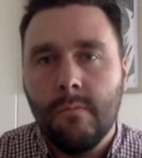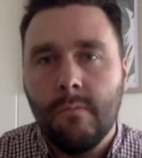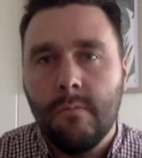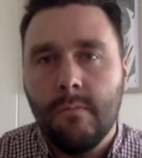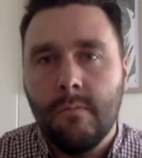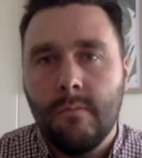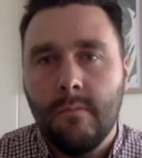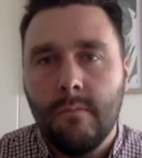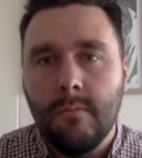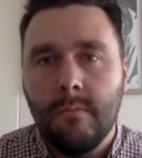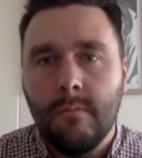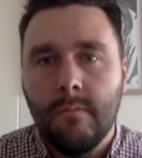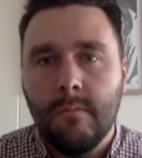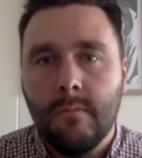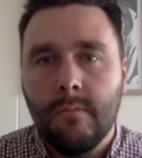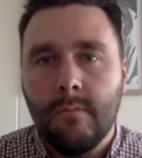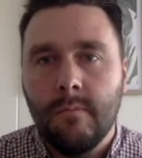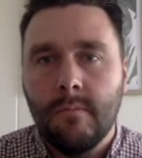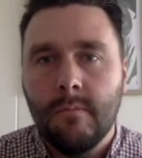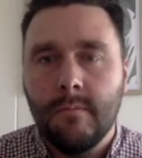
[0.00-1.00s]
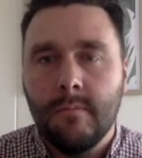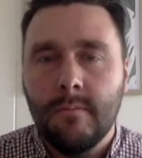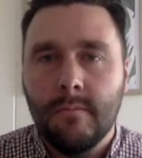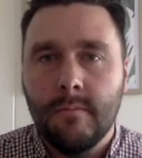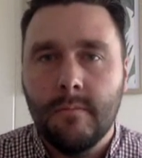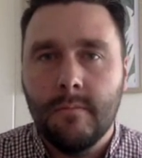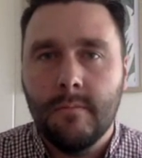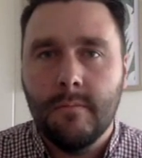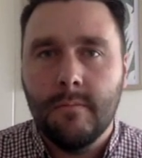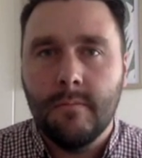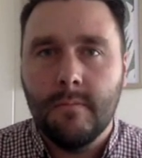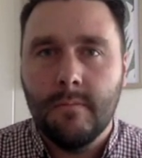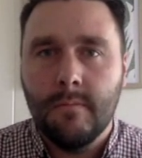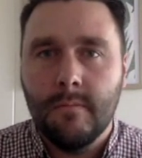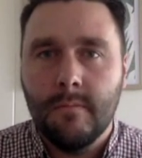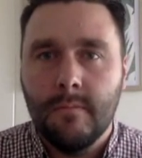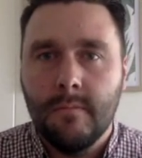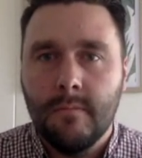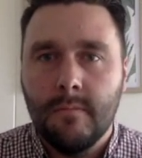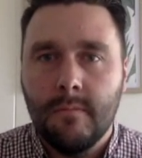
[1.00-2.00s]

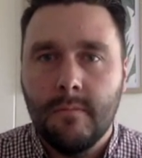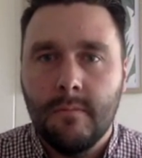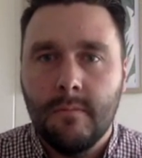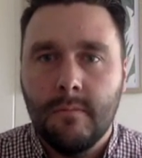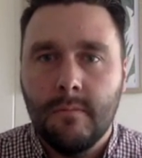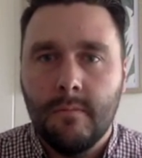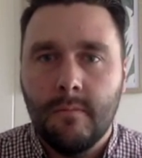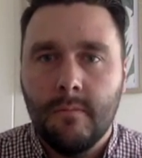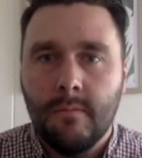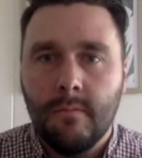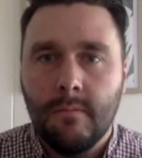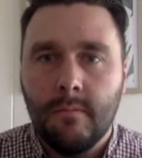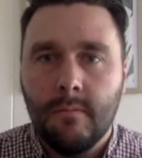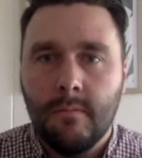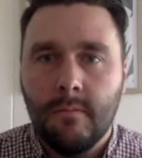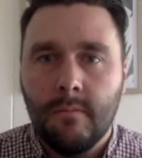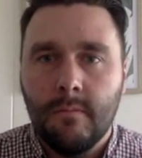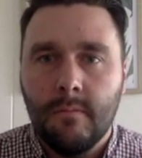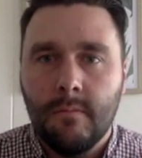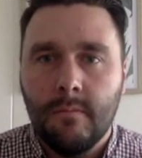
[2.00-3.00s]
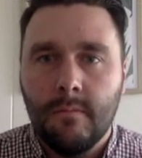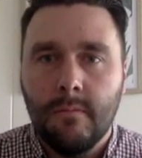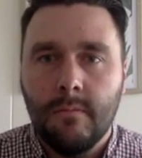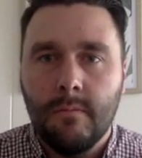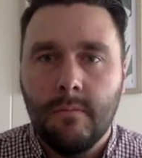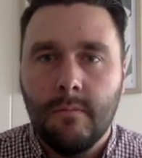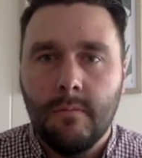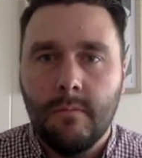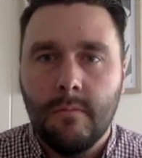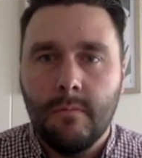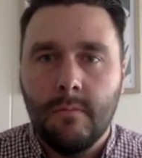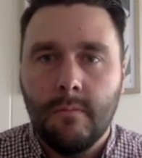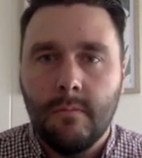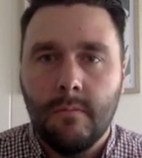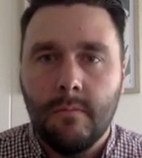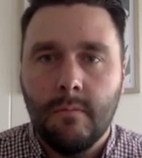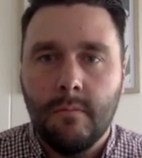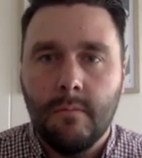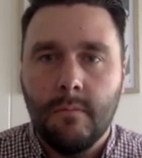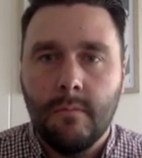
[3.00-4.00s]

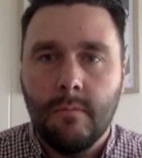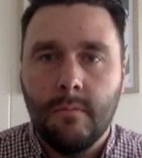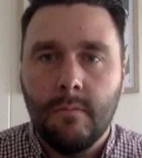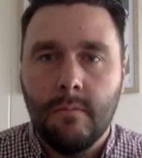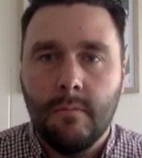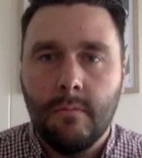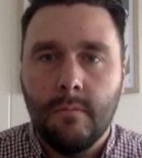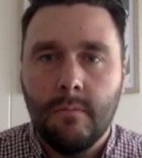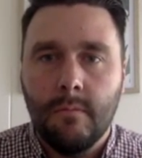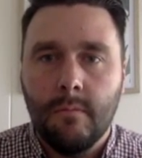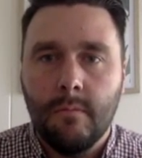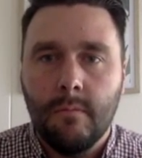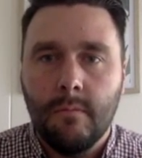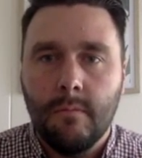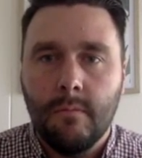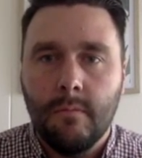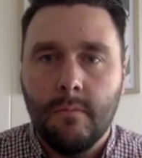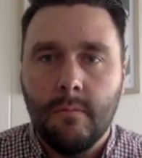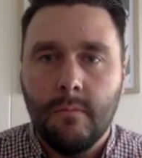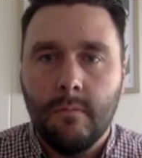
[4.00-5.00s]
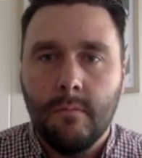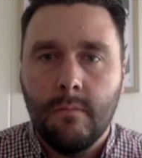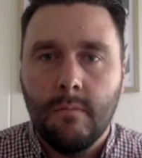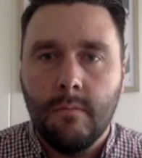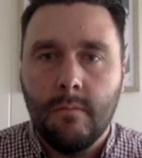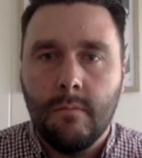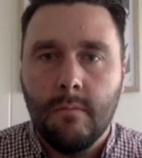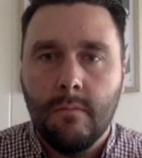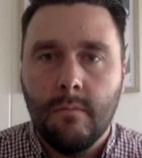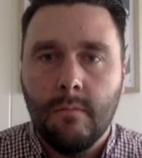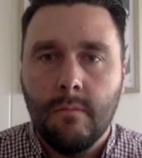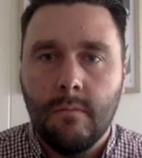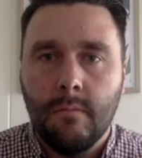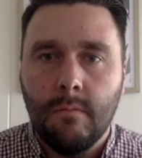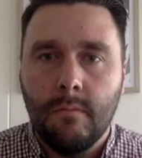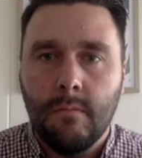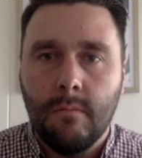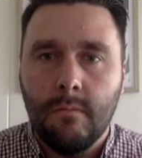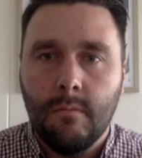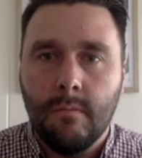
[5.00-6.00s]

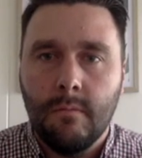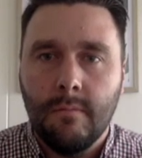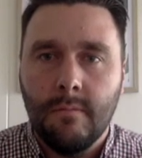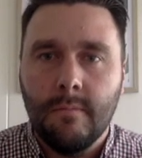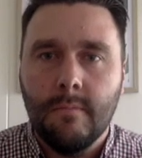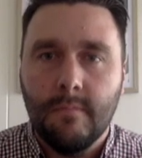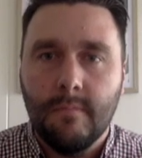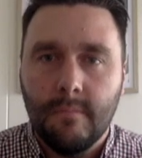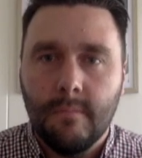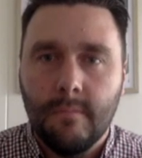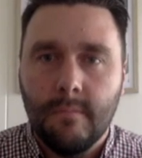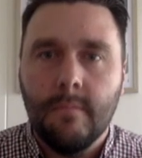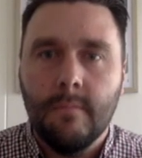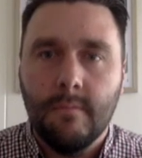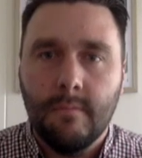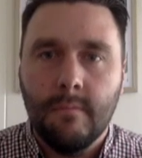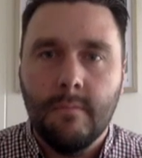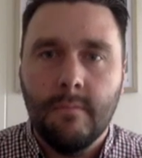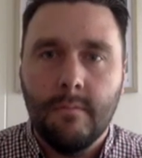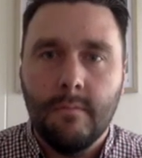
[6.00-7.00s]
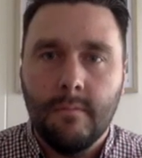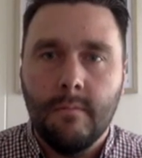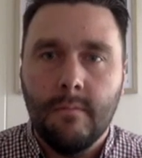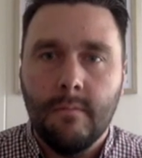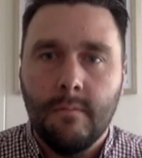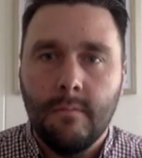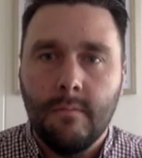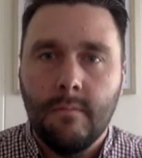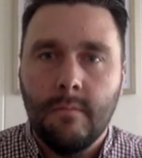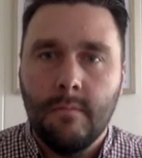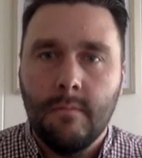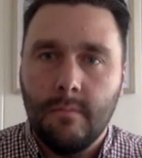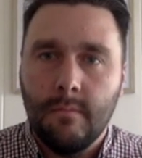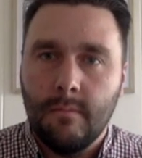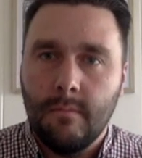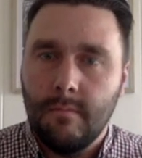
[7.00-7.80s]
(silent)